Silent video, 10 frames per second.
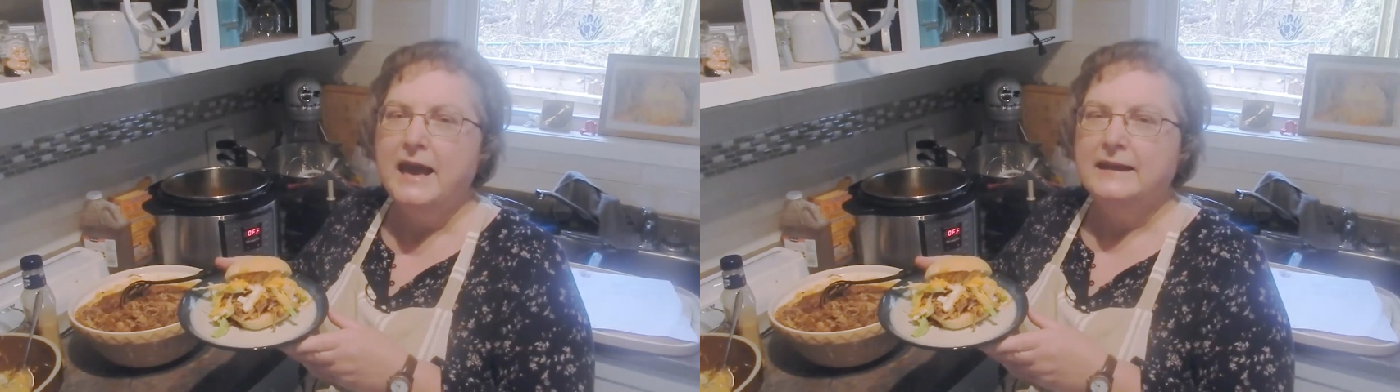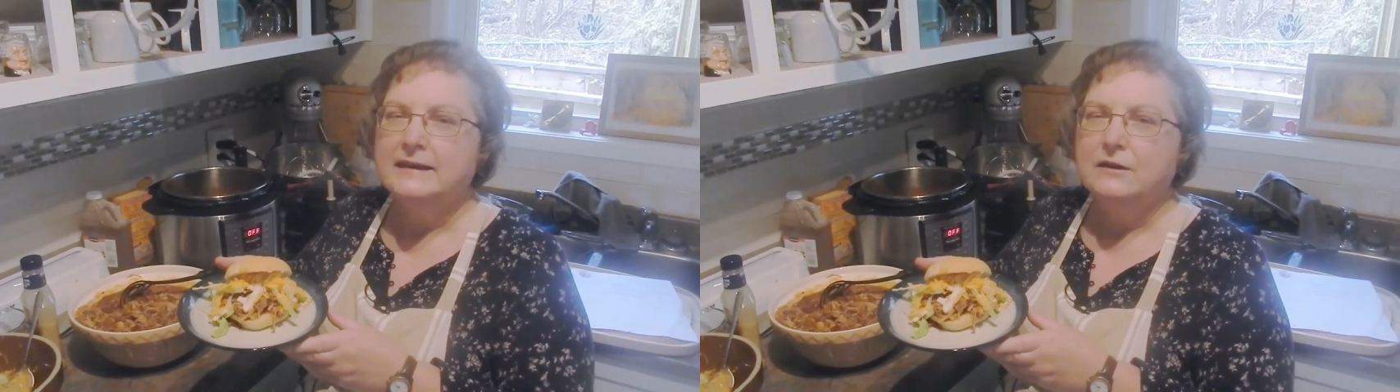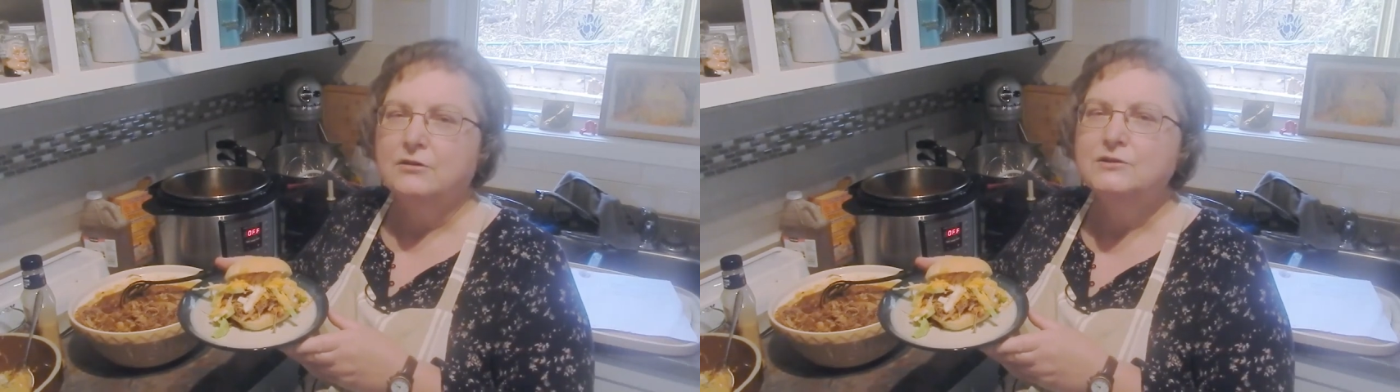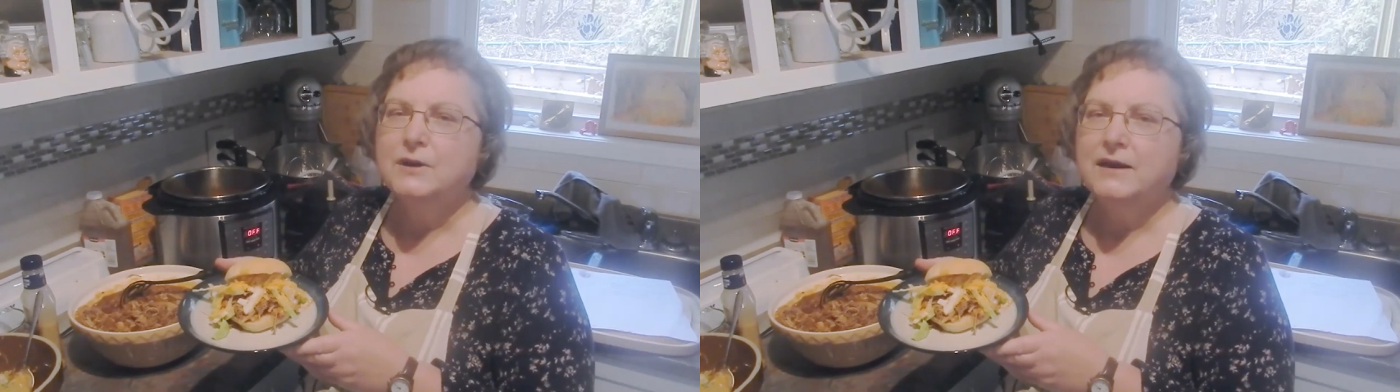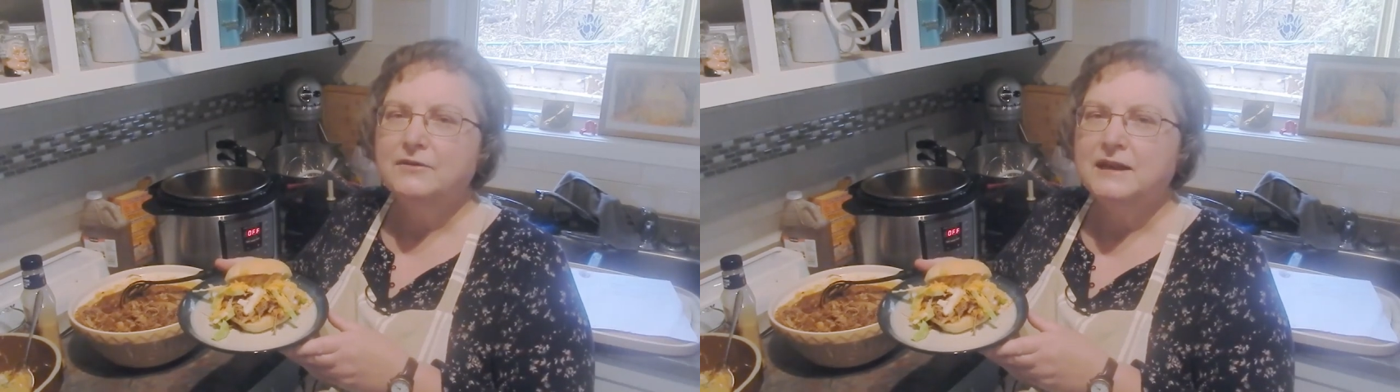And then I
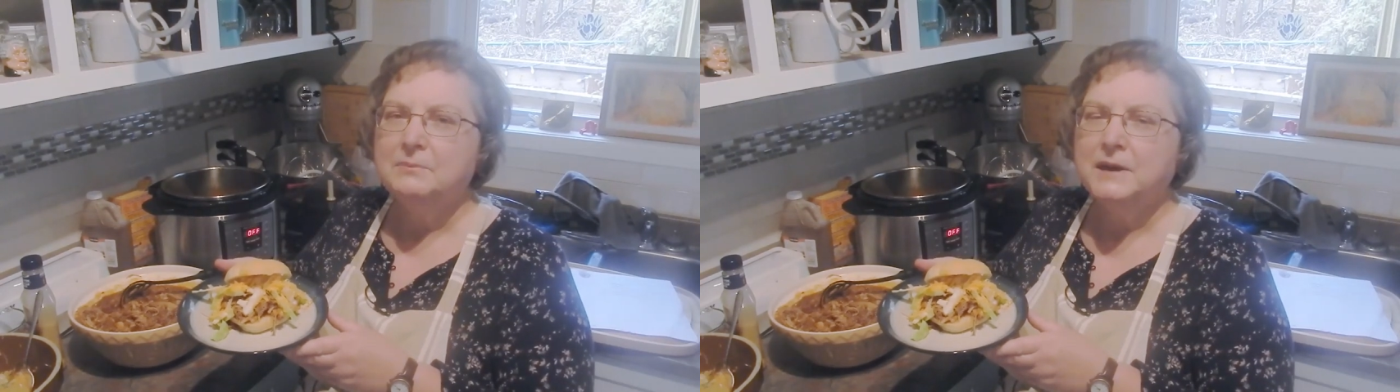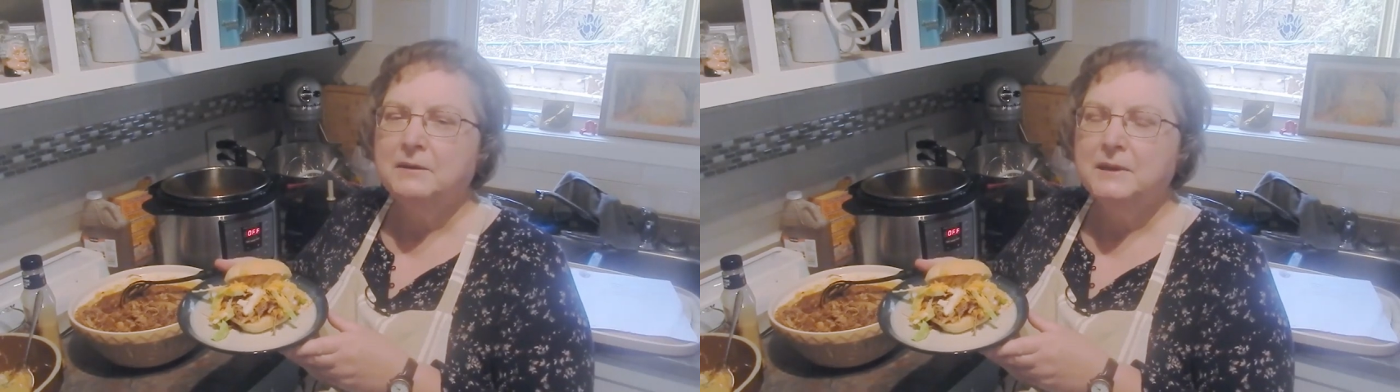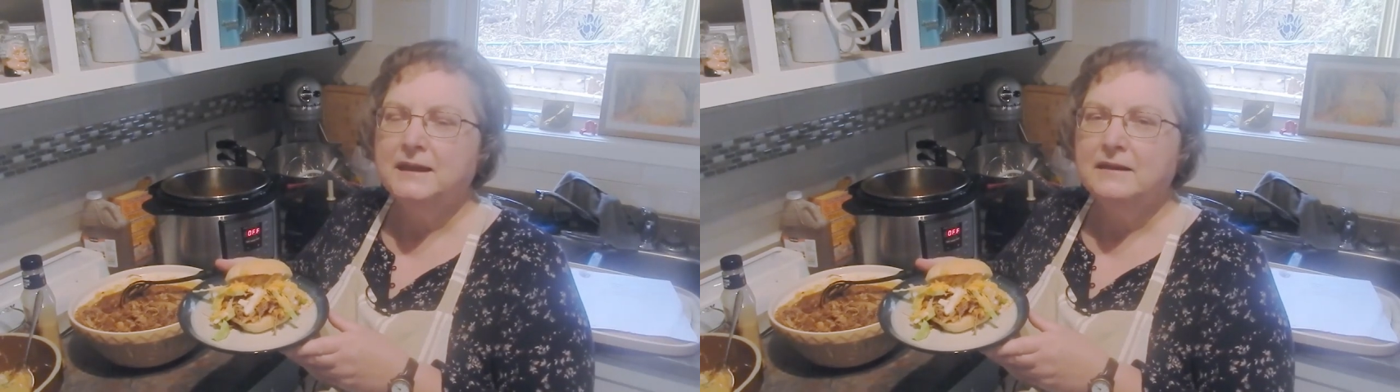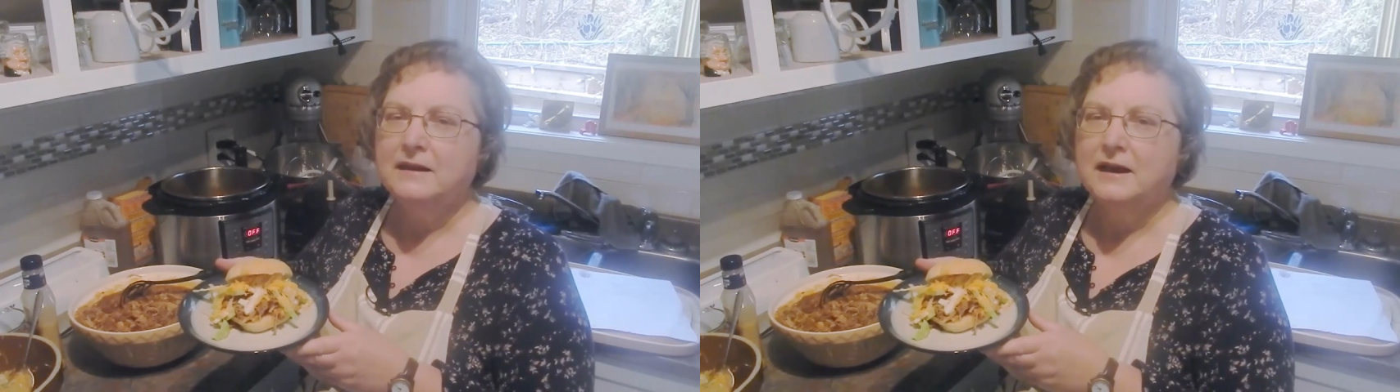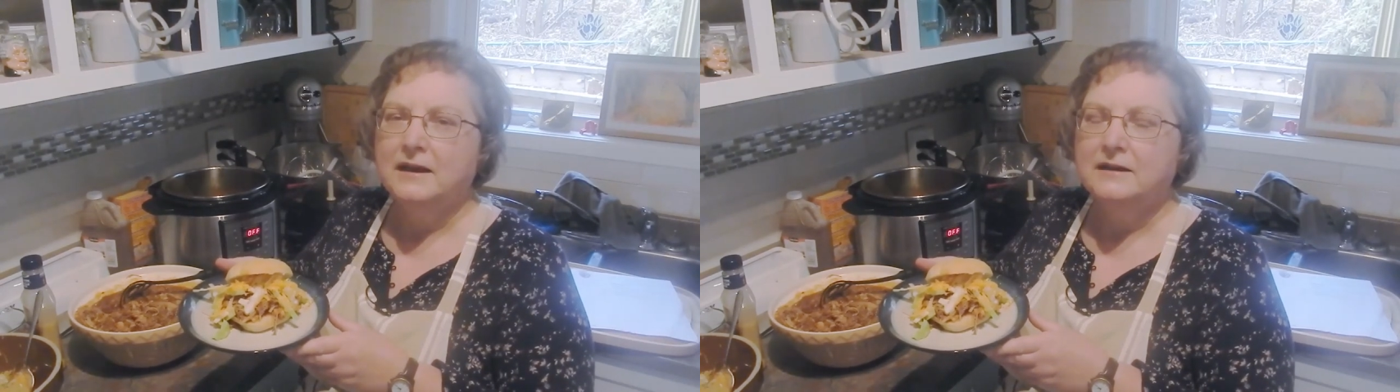also have an
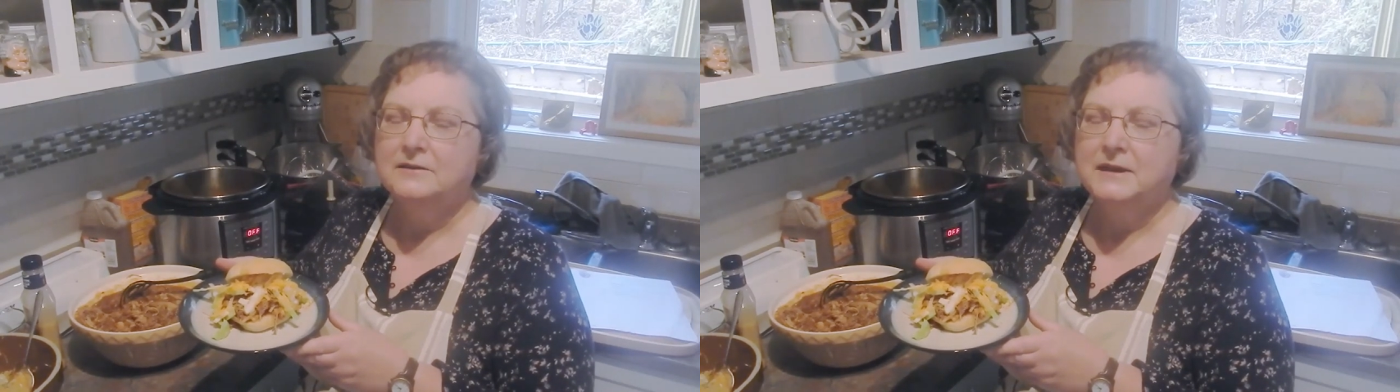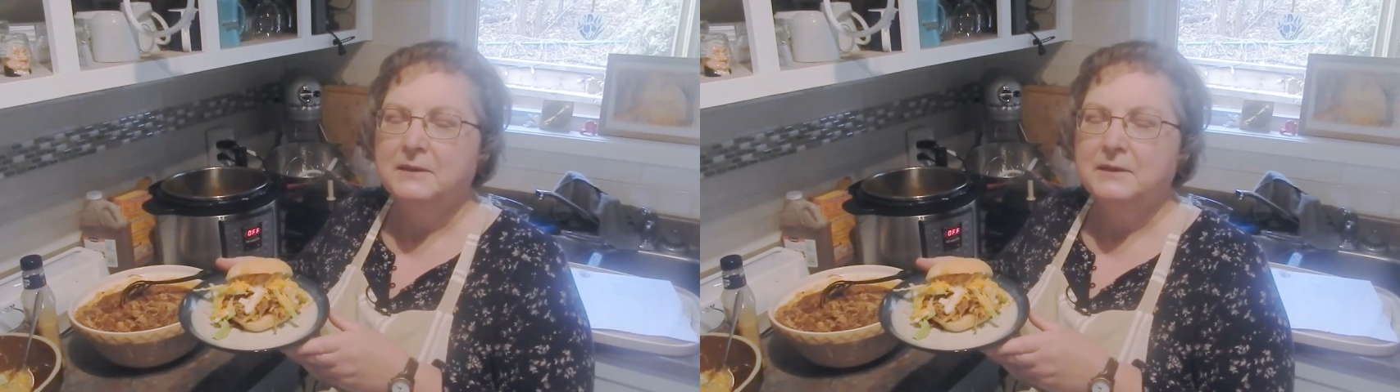upcoming uh,